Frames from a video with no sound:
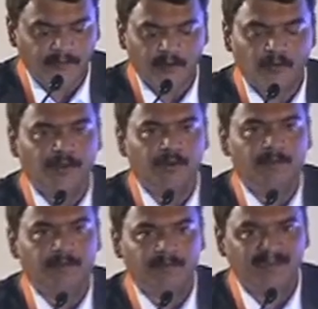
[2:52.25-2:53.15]
we are going to
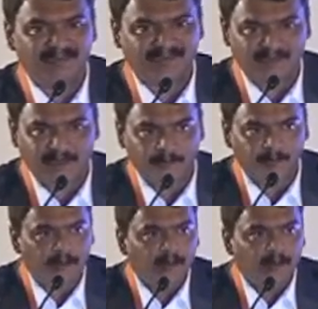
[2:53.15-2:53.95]
implement the same